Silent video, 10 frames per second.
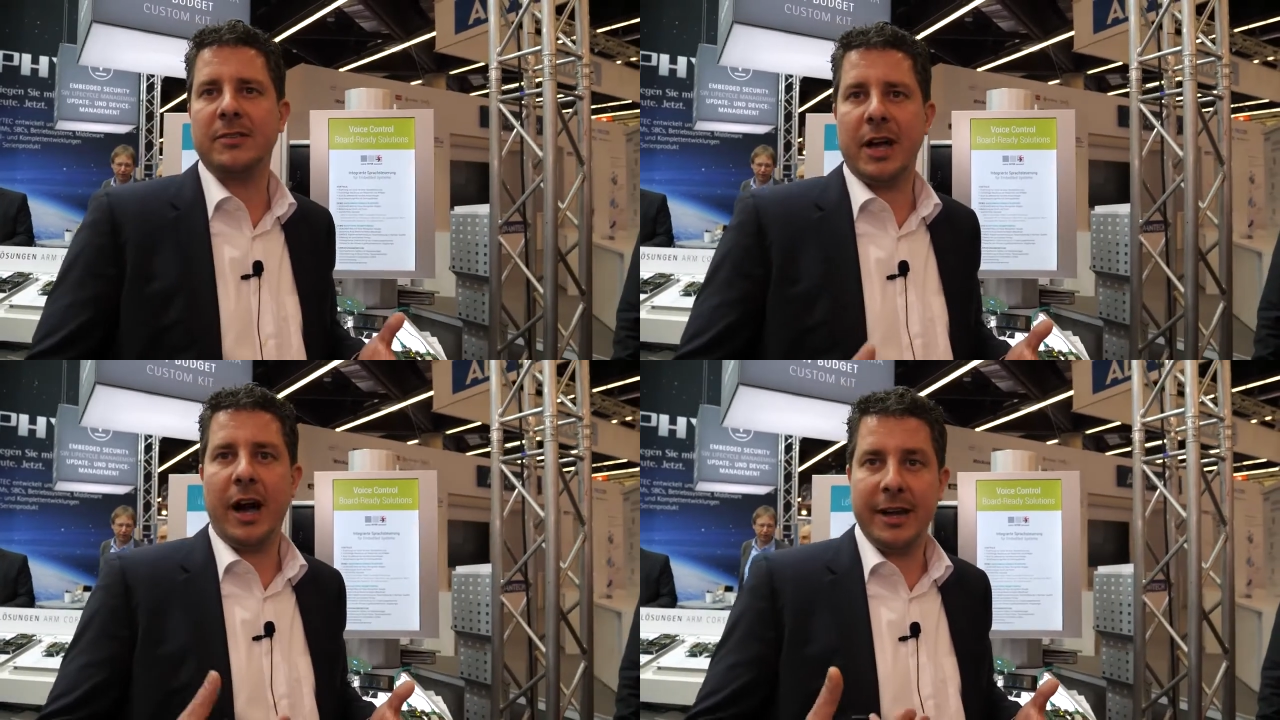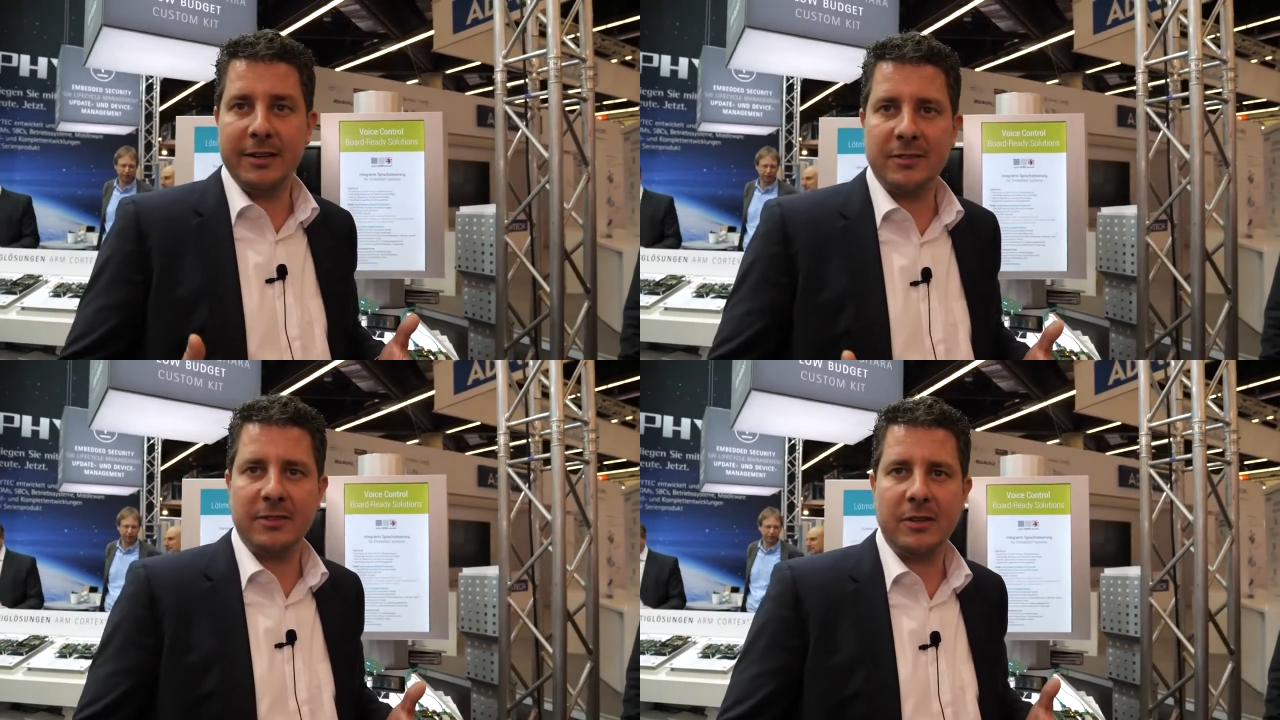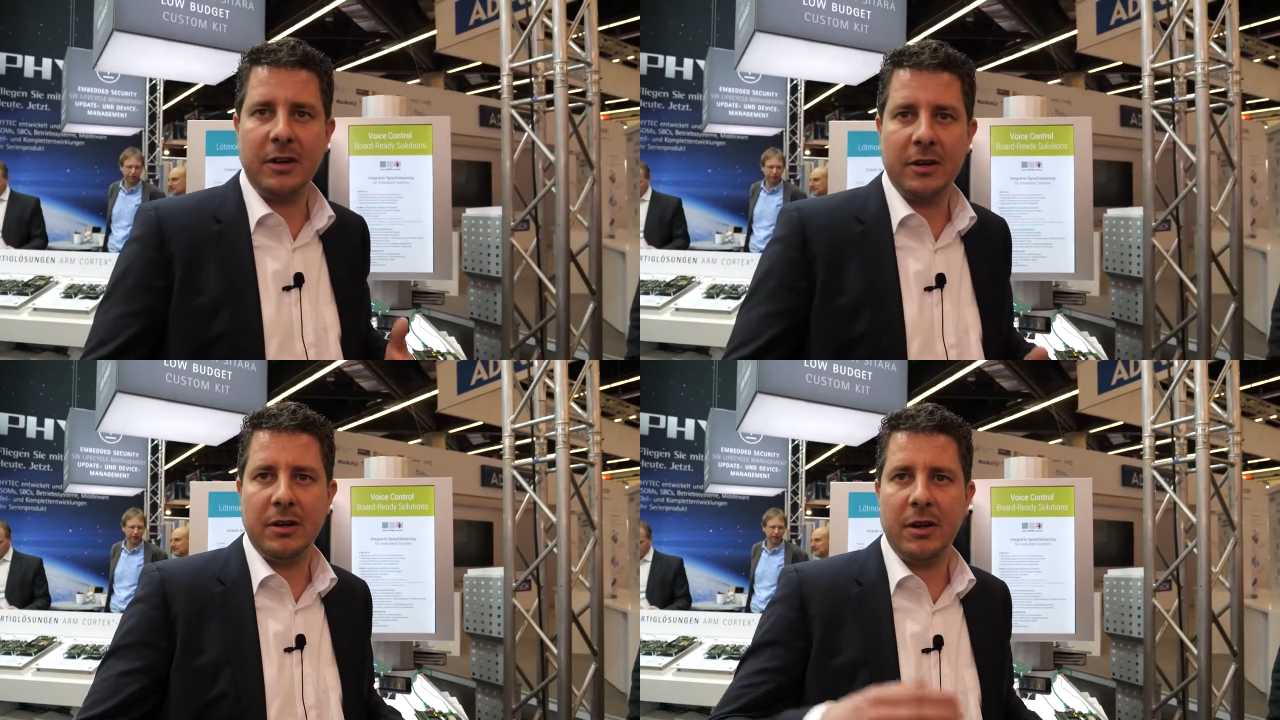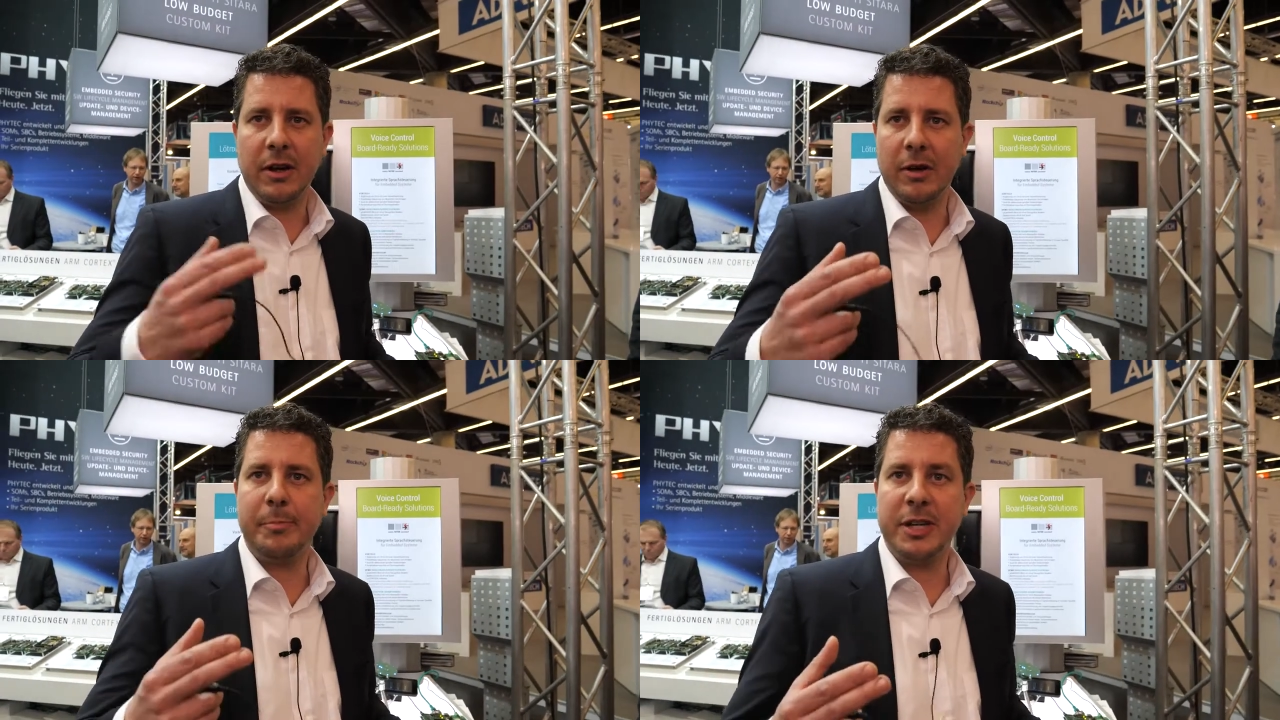is the highest
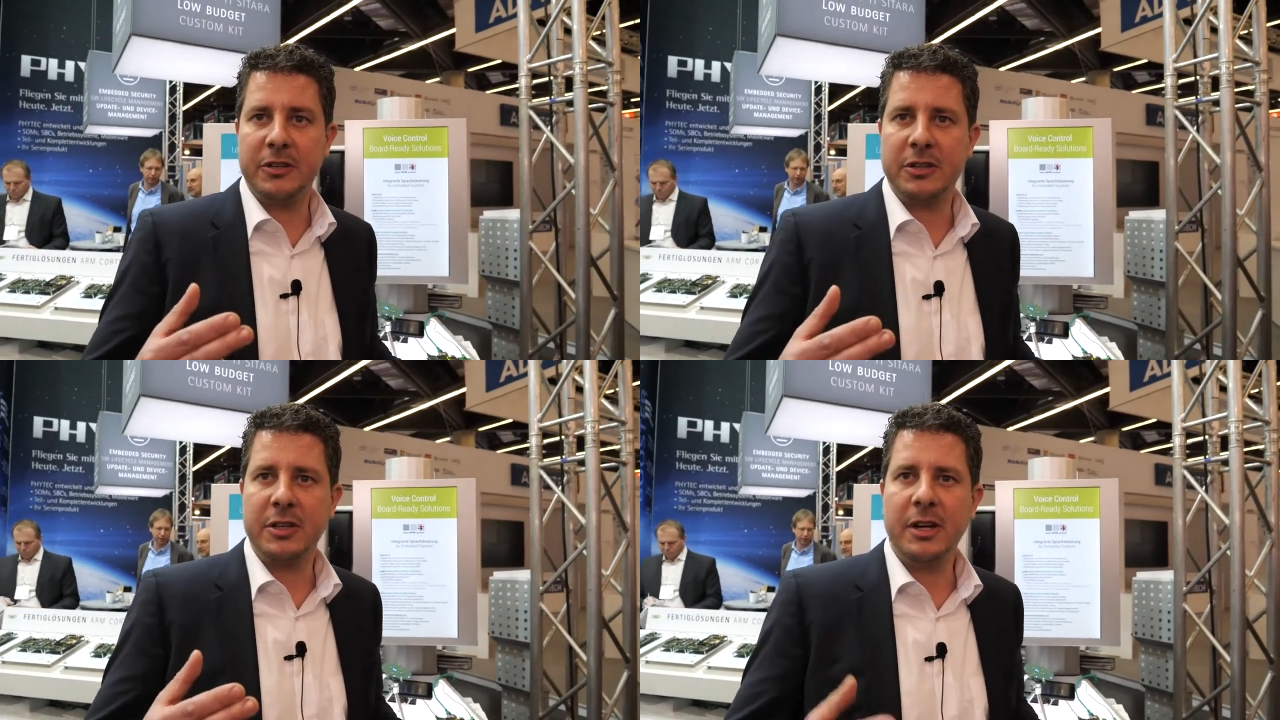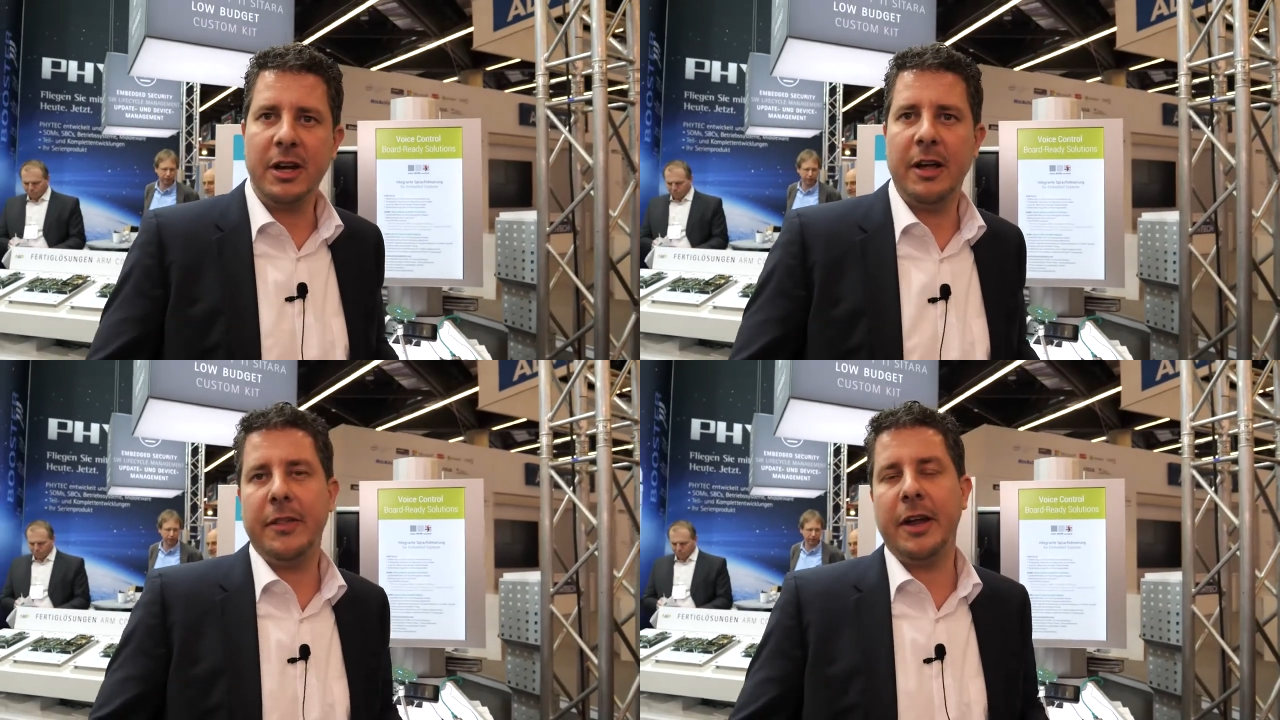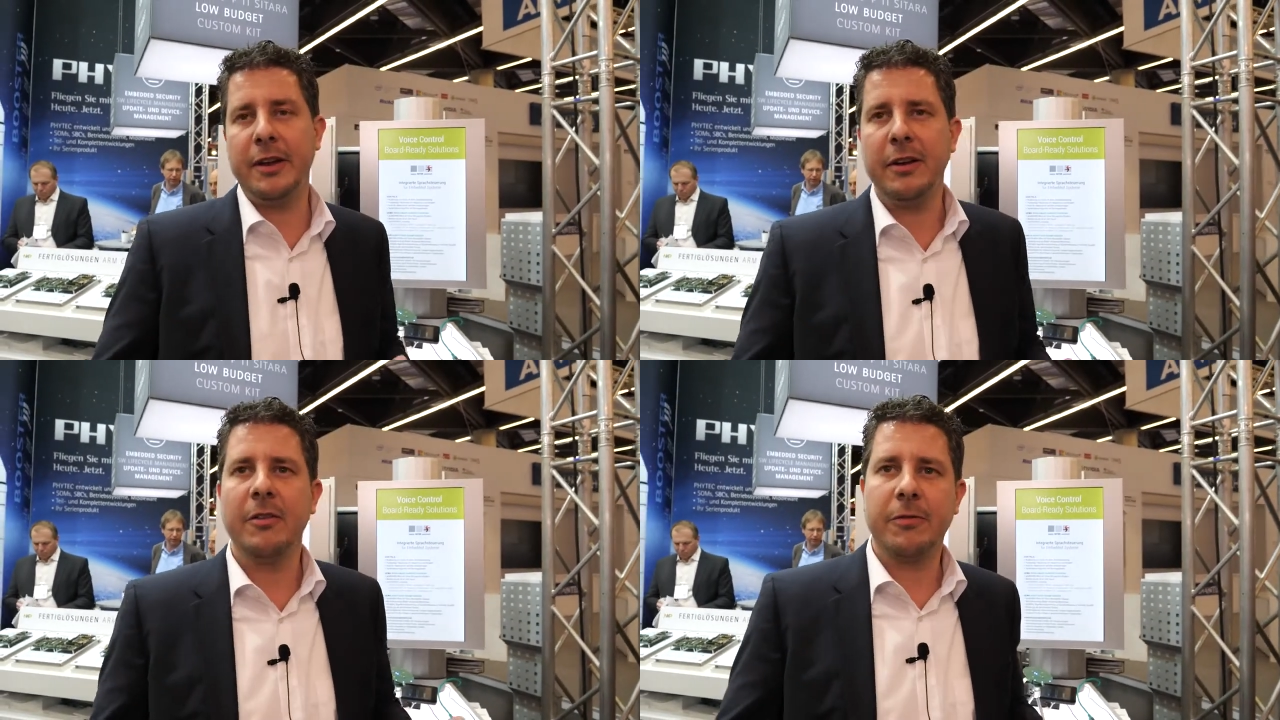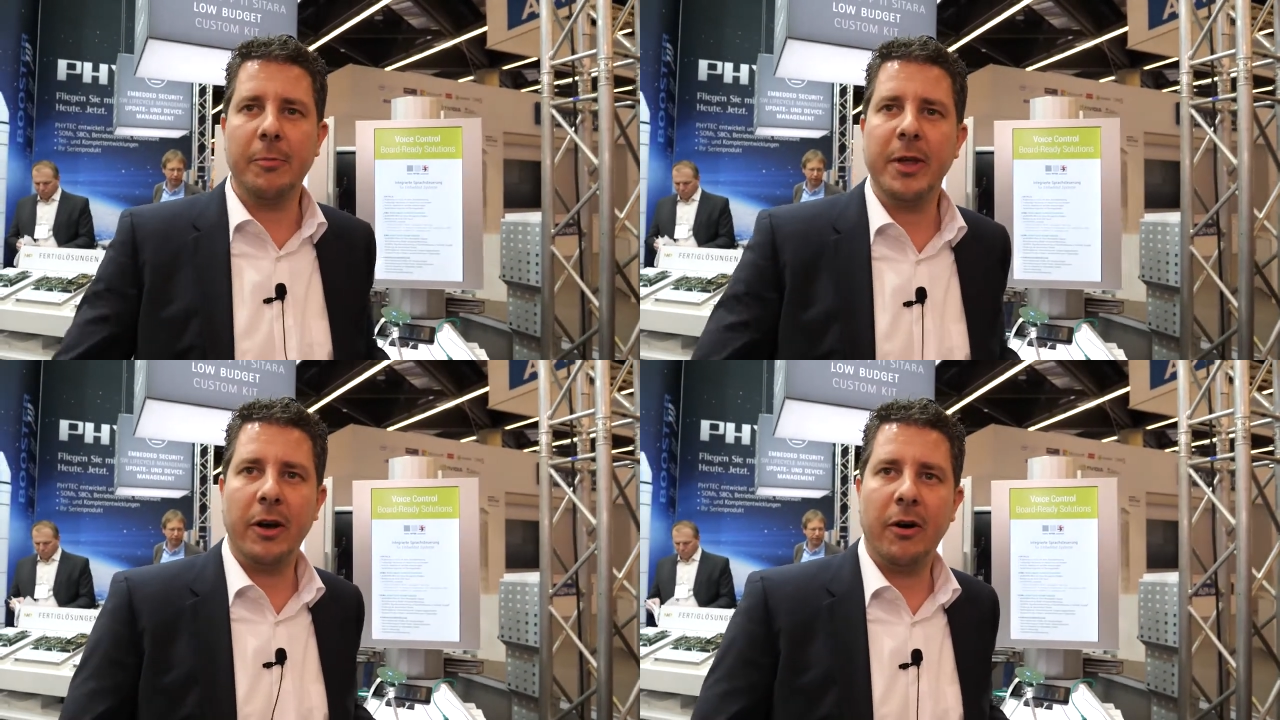pitch, and then
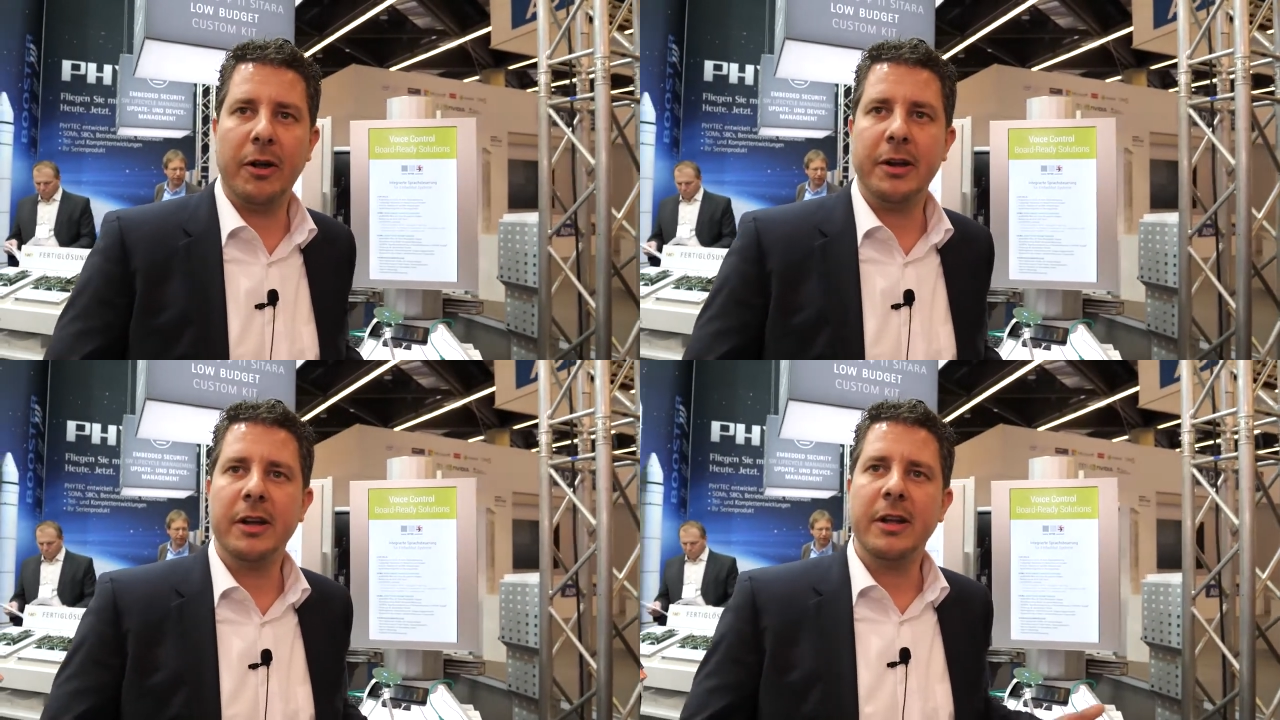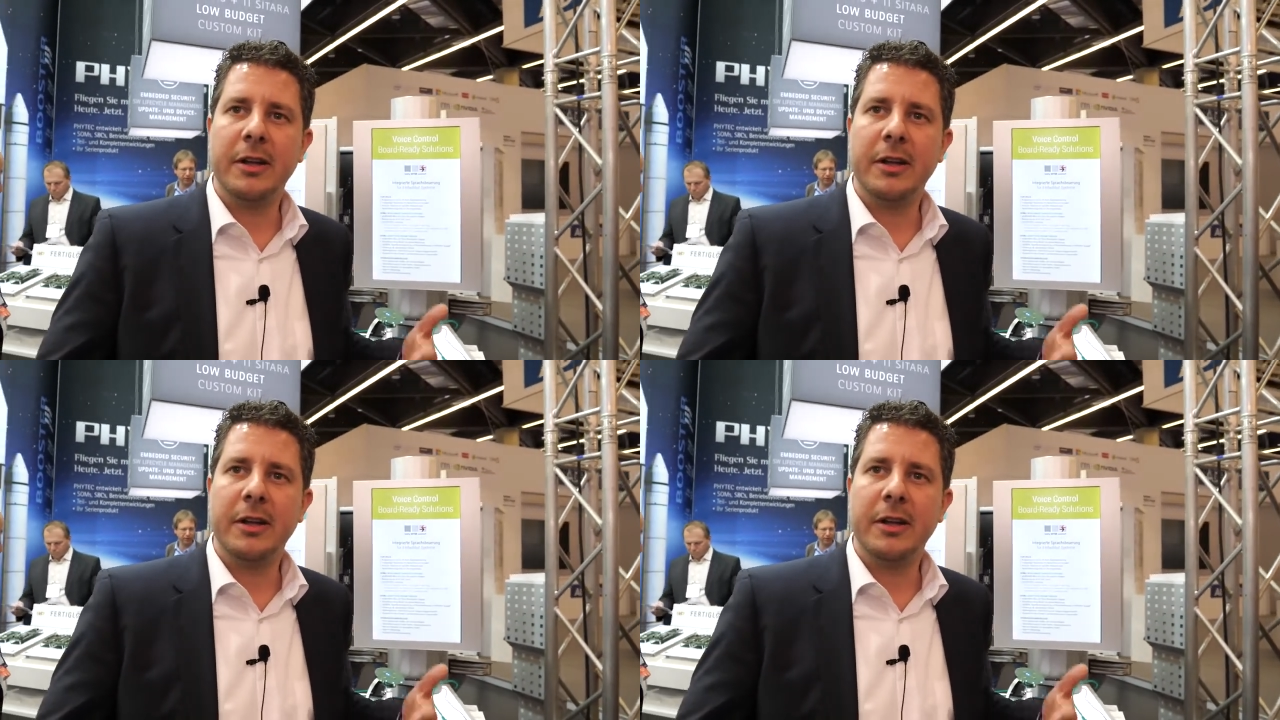from there on